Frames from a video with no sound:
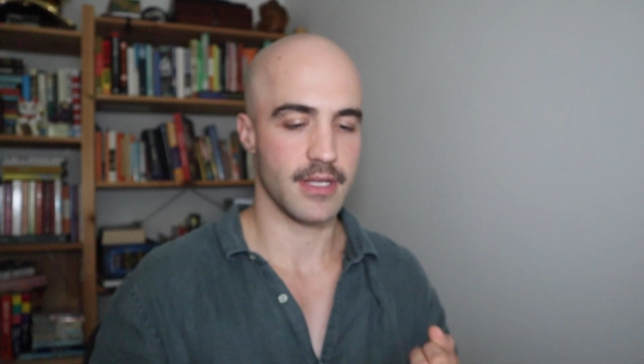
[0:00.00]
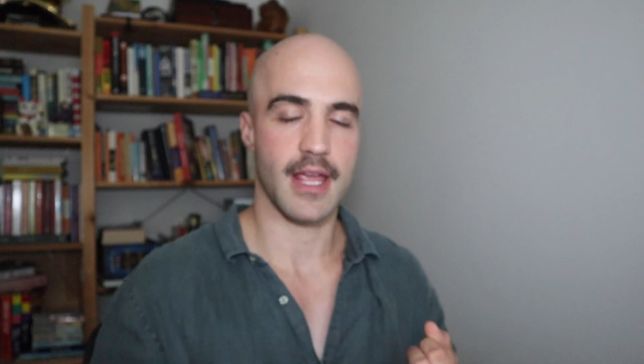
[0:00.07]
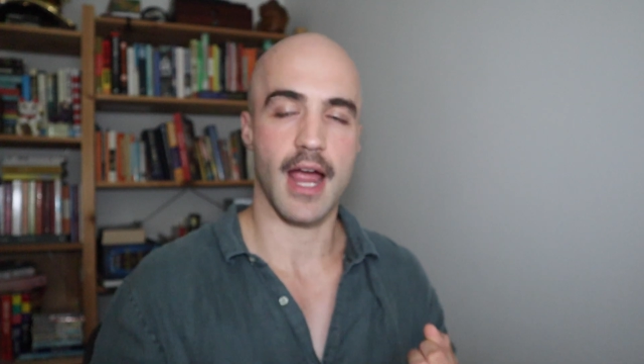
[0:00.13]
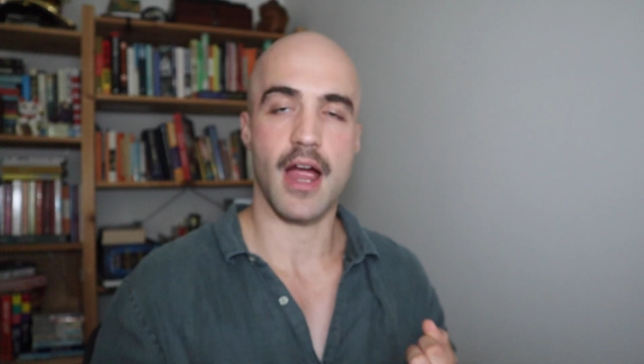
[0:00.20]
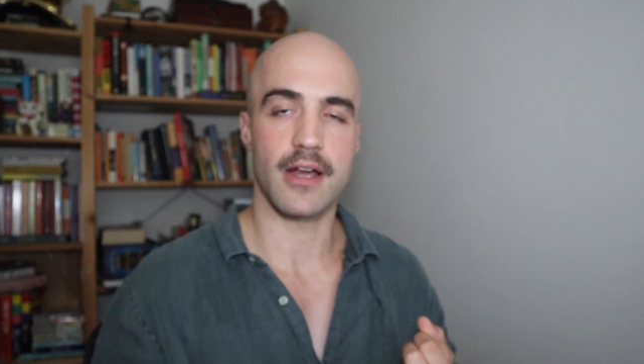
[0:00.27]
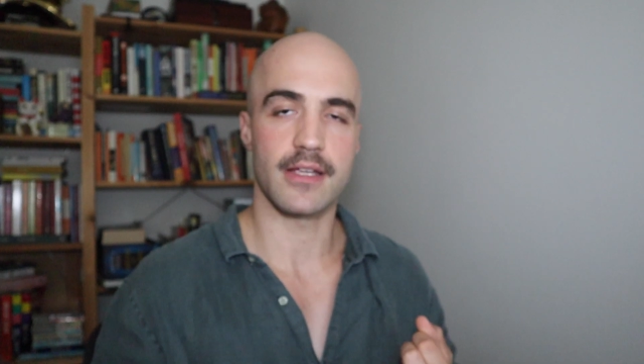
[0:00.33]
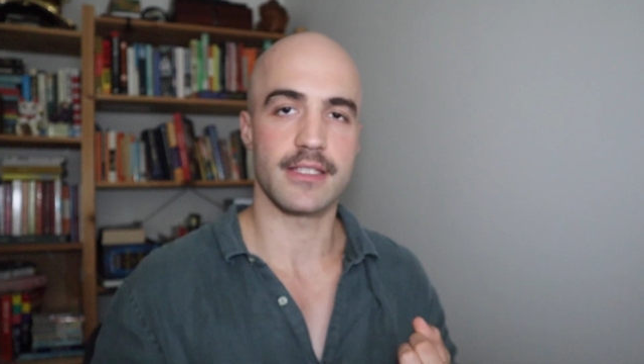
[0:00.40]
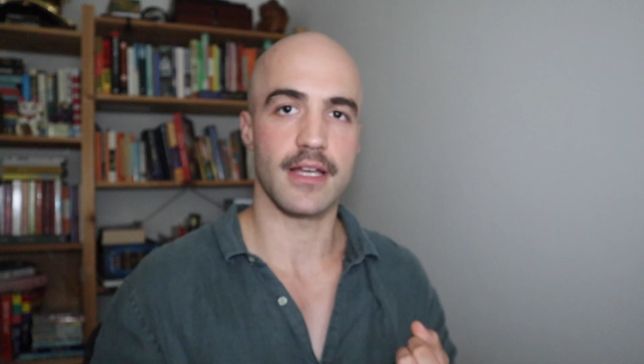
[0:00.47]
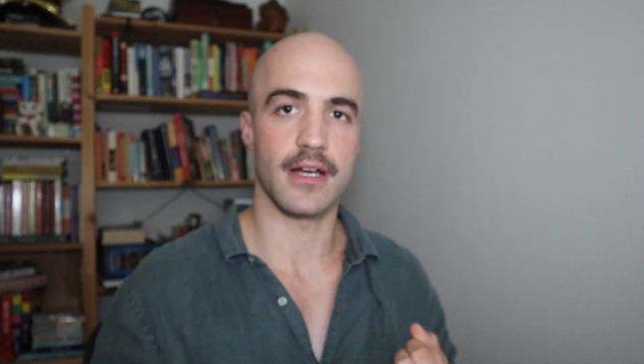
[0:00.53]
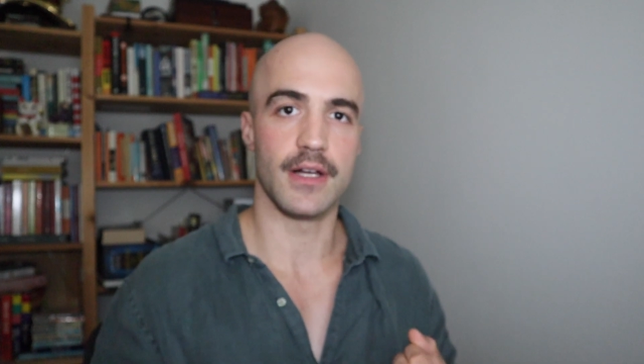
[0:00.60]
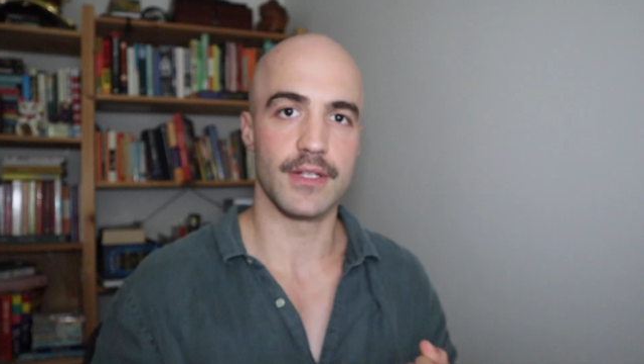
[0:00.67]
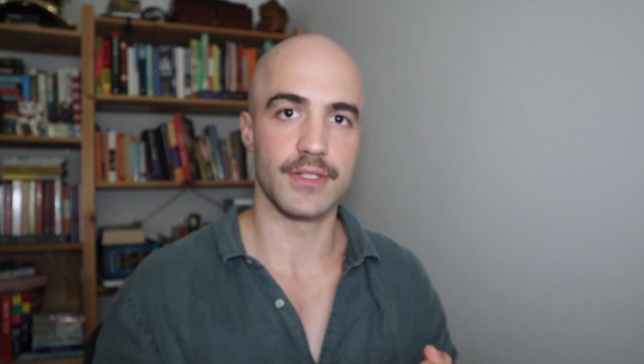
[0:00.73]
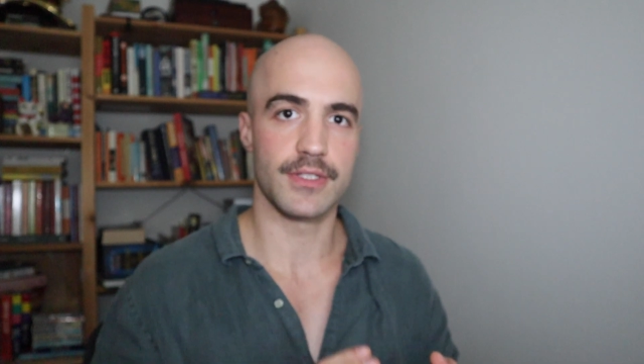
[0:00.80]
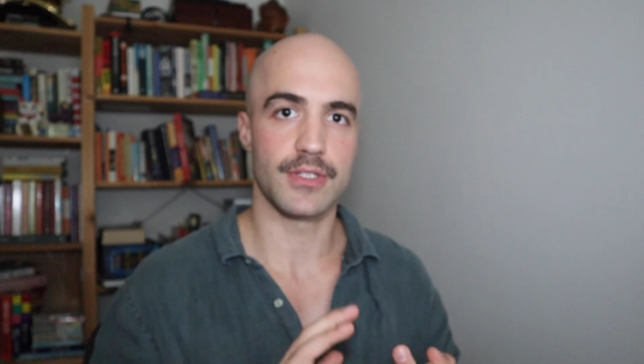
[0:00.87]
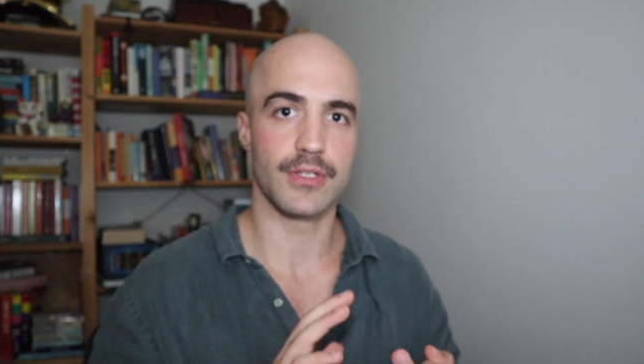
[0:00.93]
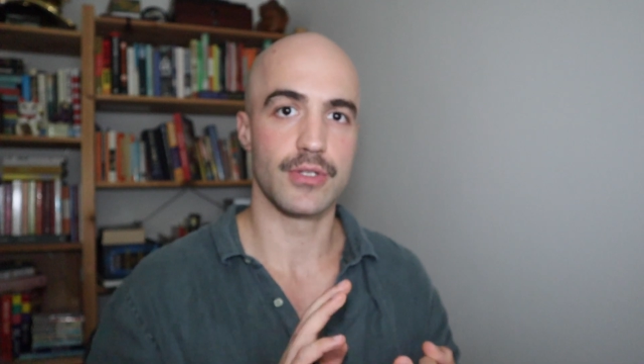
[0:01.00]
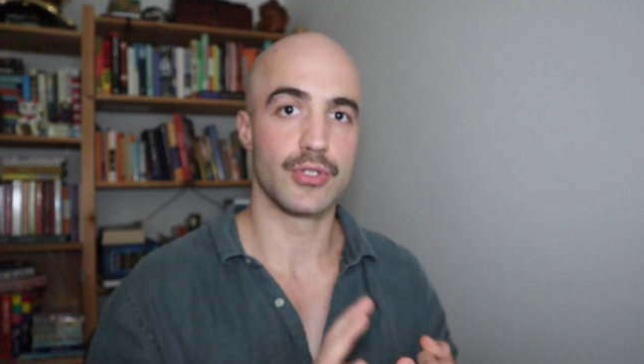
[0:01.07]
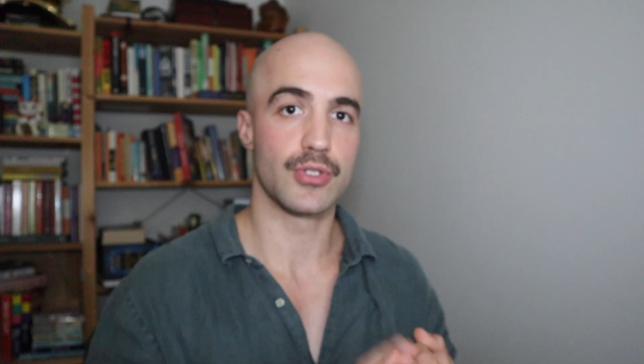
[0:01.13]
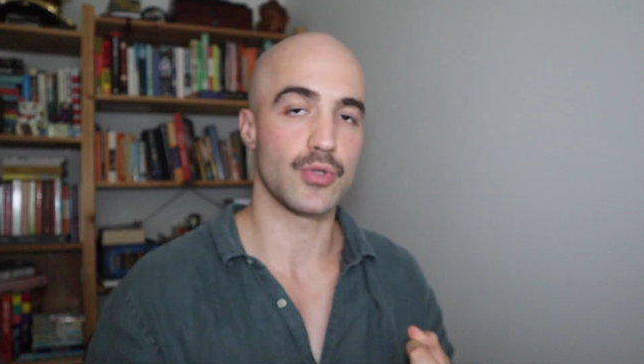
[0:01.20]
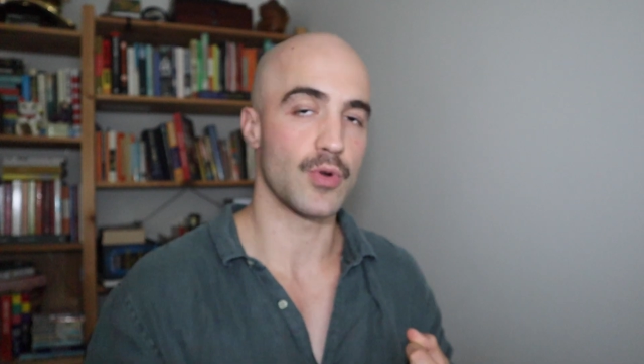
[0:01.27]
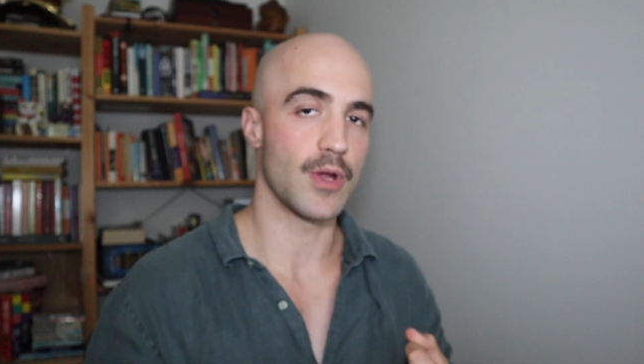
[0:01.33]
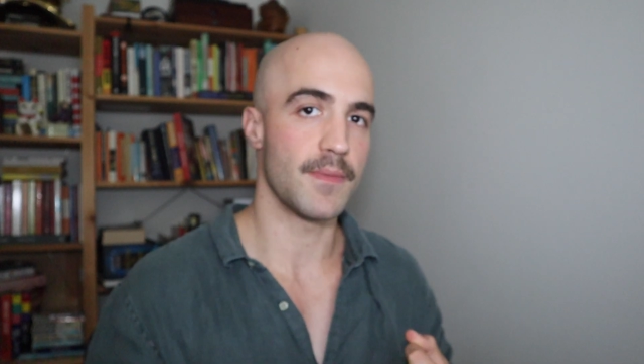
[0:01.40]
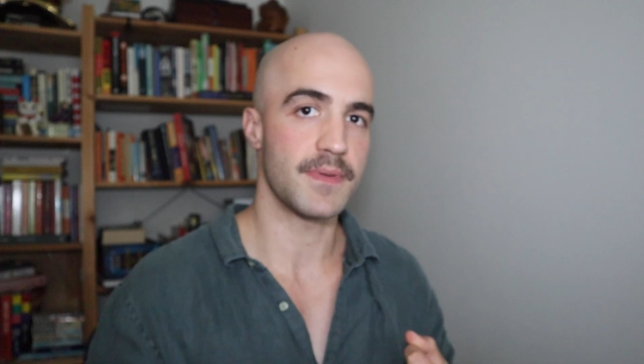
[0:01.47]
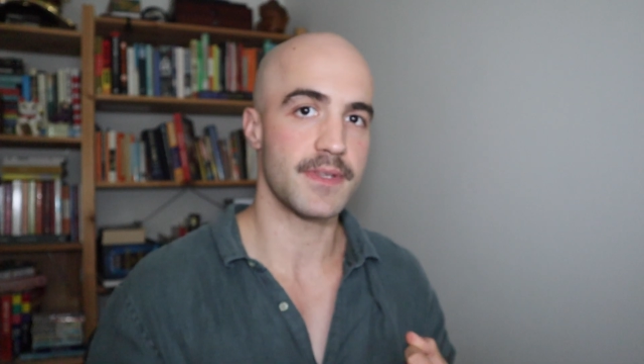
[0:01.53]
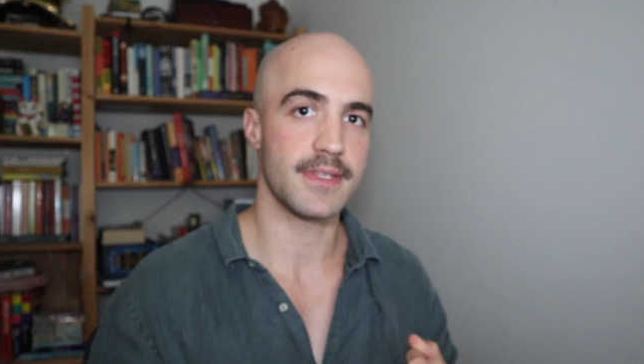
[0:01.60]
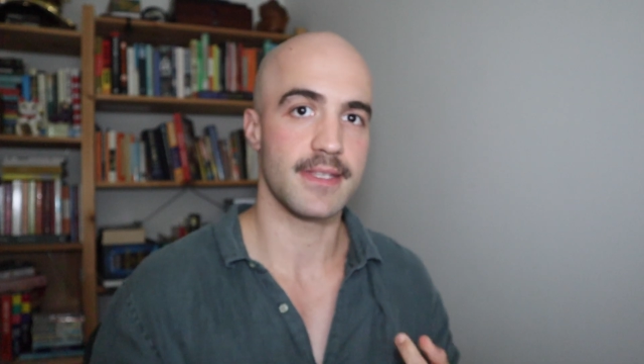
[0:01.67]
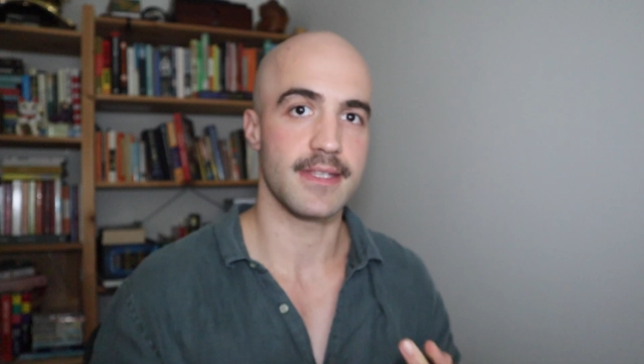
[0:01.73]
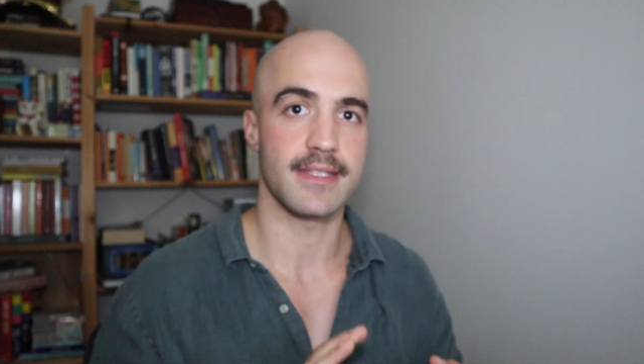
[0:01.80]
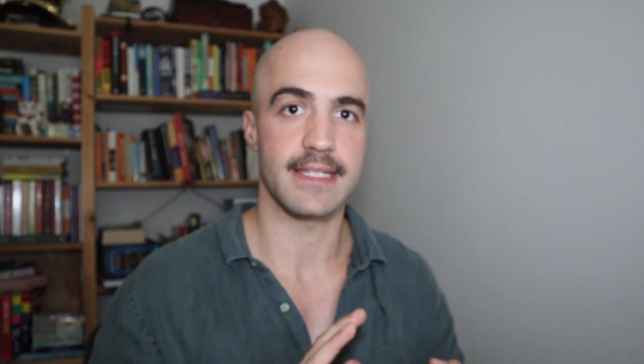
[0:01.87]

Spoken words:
carousels, scripts,